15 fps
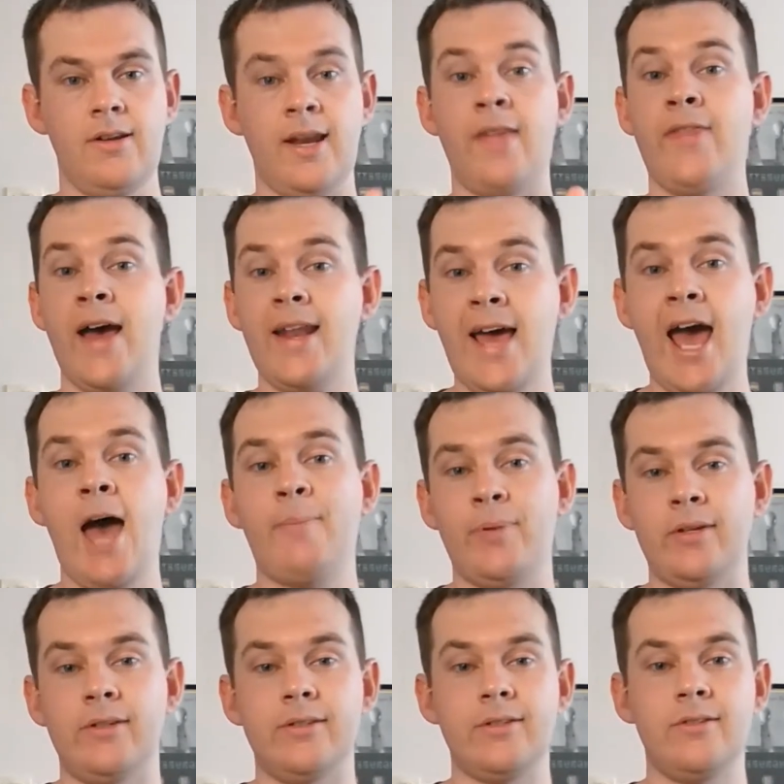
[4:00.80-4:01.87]
Now that
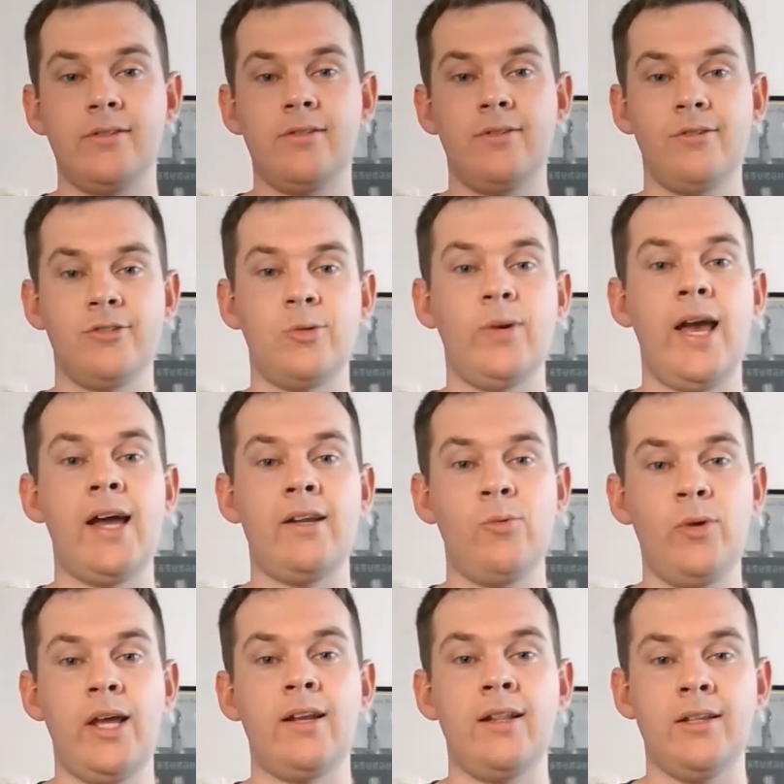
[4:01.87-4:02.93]
happened. So we had
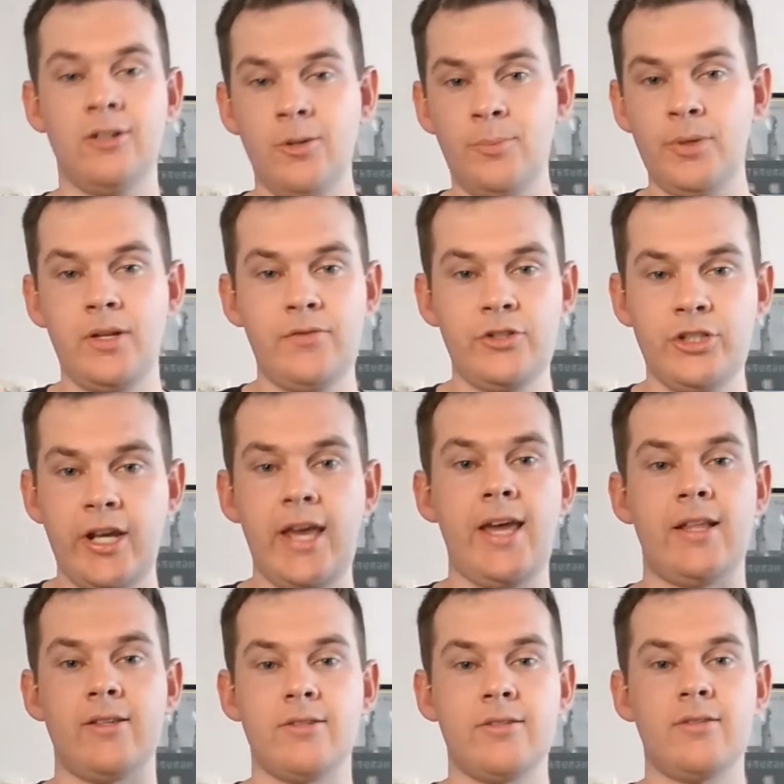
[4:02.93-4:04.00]
a little bit of a
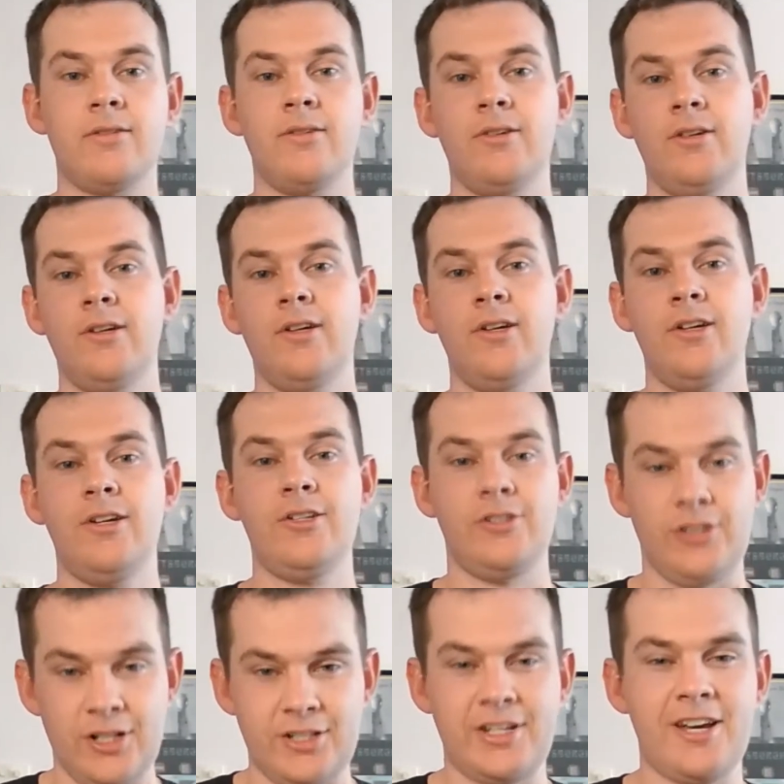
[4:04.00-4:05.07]
chance.
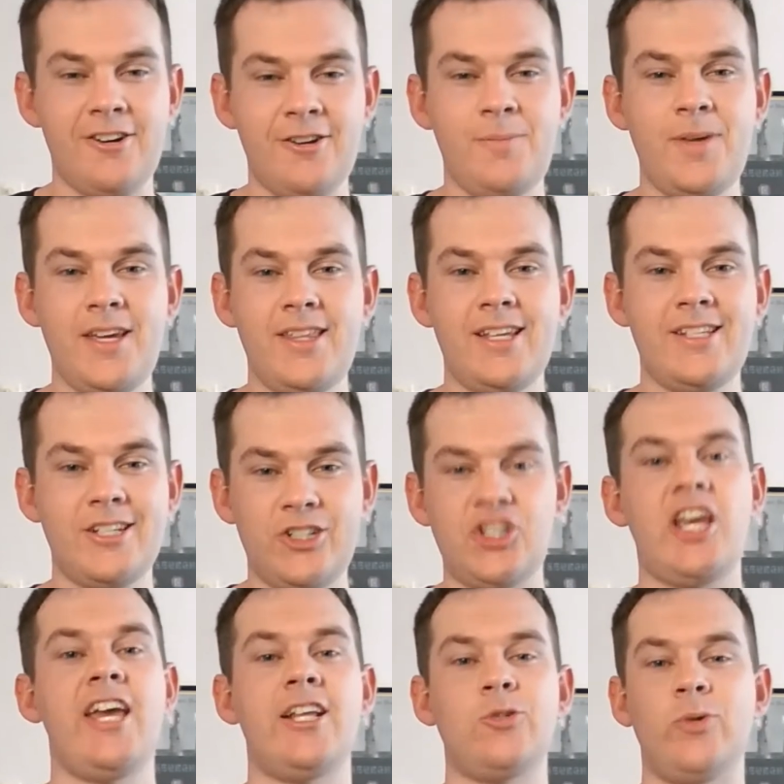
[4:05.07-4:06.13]
So you're telling me there's a
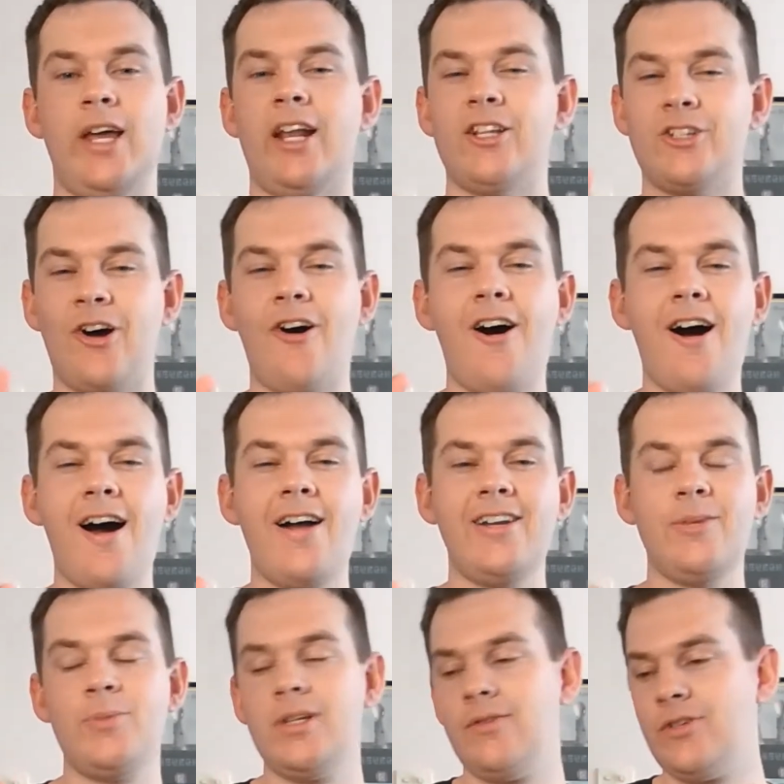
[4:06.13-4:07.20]
chance. We had a
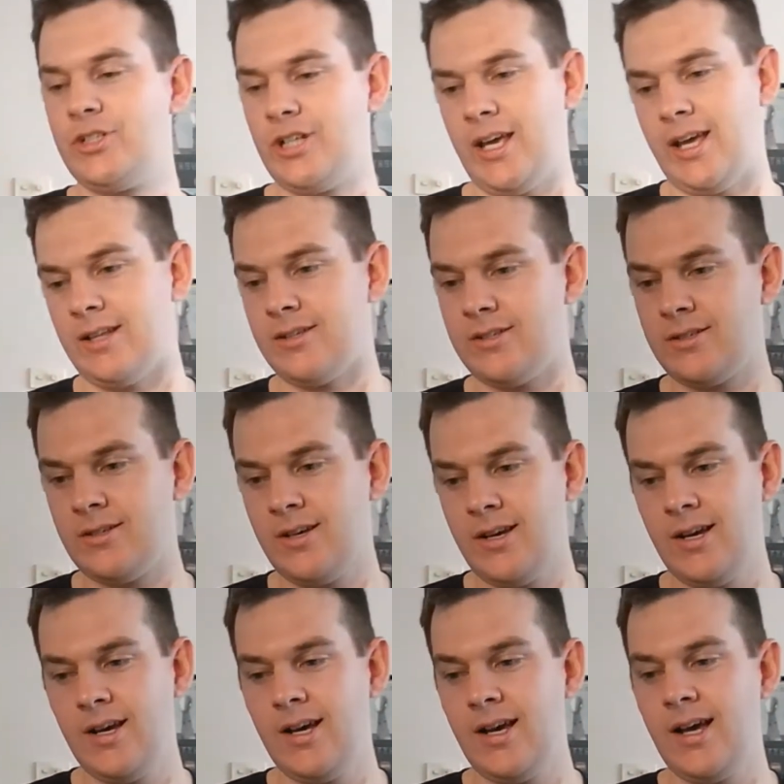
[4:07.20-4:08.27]
tiny bit of a chance.
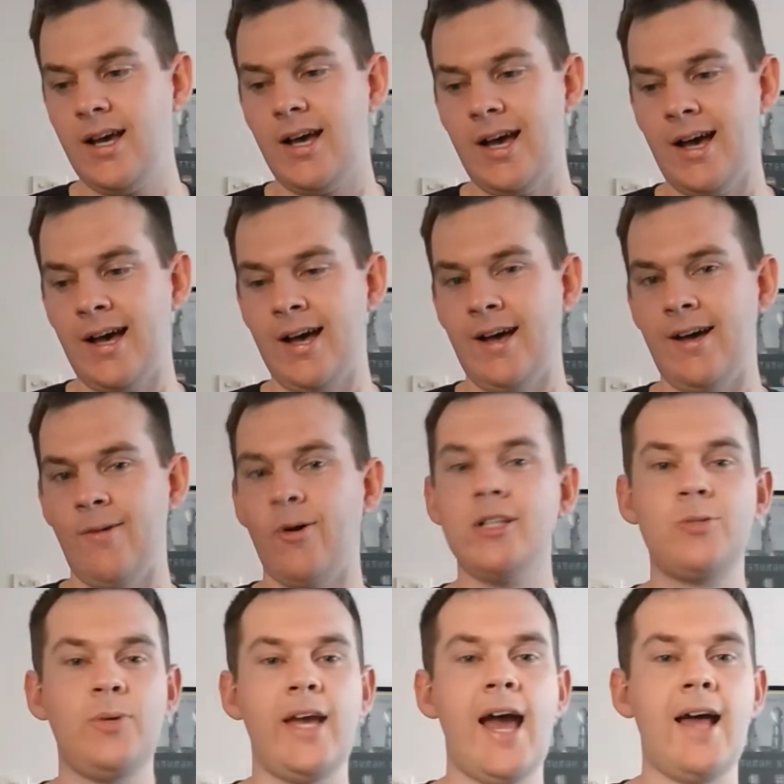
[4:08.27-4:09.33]

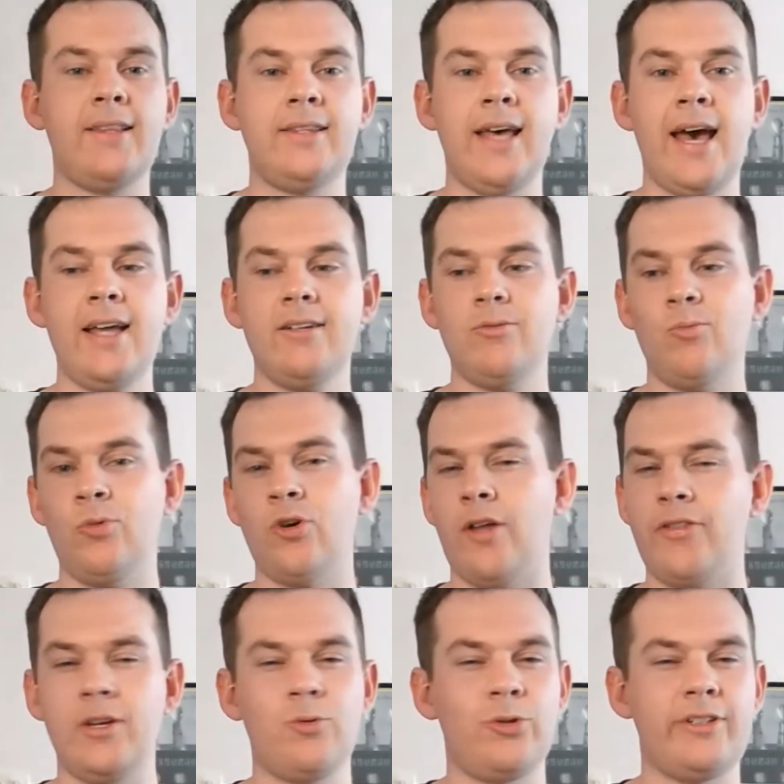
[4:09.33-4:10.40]
Once we had that, I
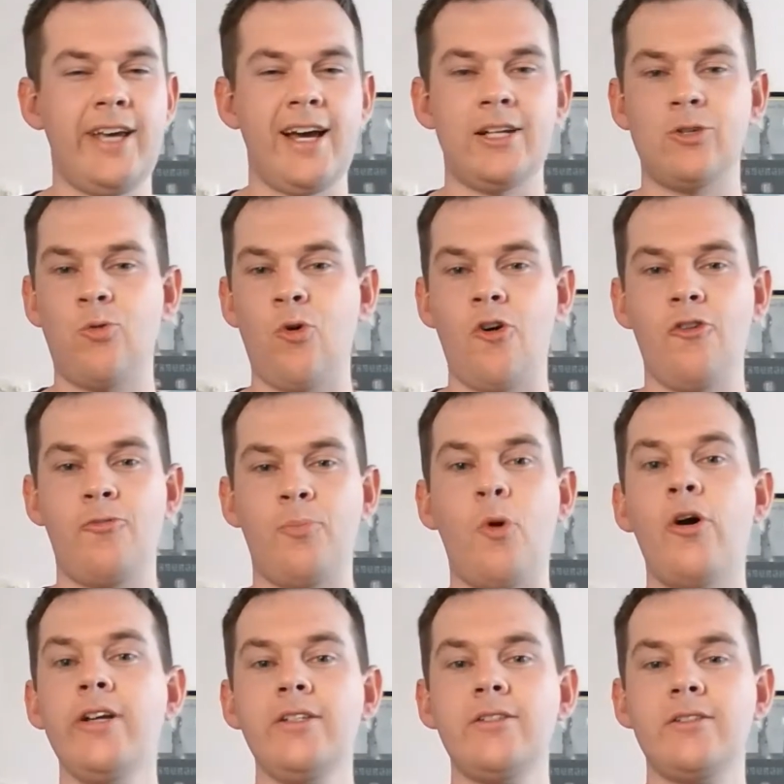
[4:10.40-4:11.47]
think we're down 12
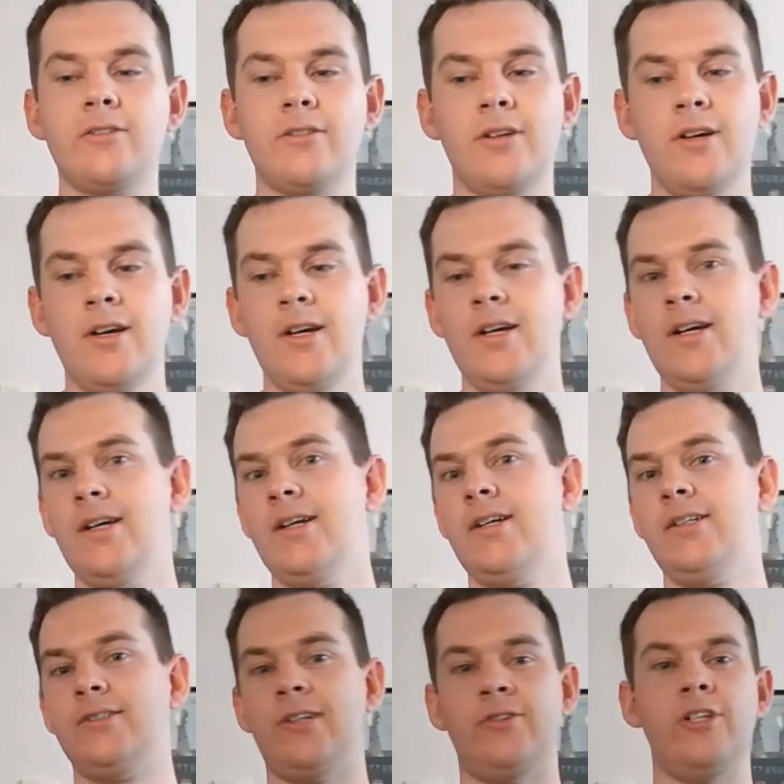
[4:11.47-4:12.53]
points.
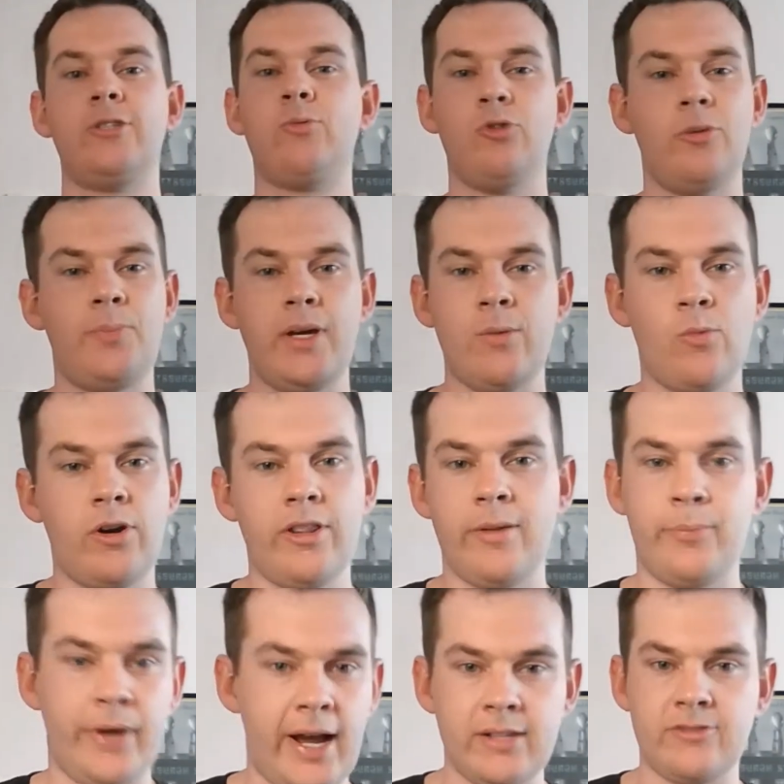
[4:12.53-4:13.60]
So this would have been one of
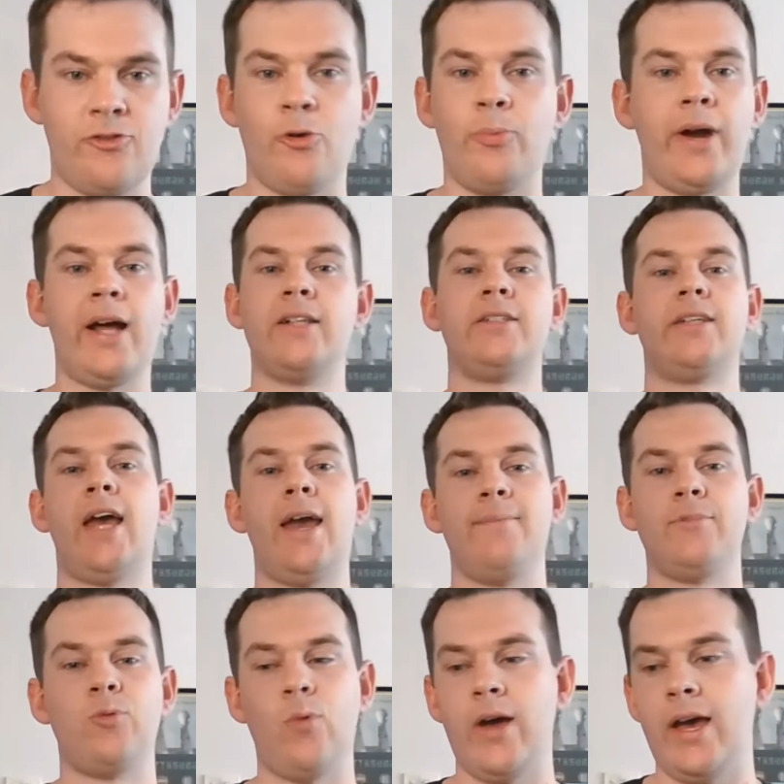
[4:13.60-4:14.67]
the Brownsville Browns
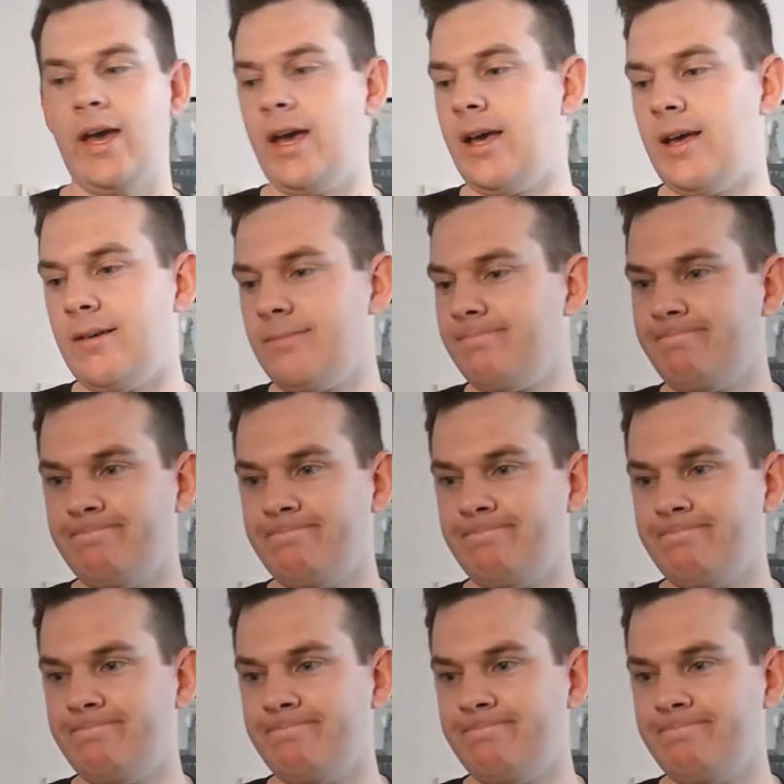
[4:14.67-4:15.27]
games where,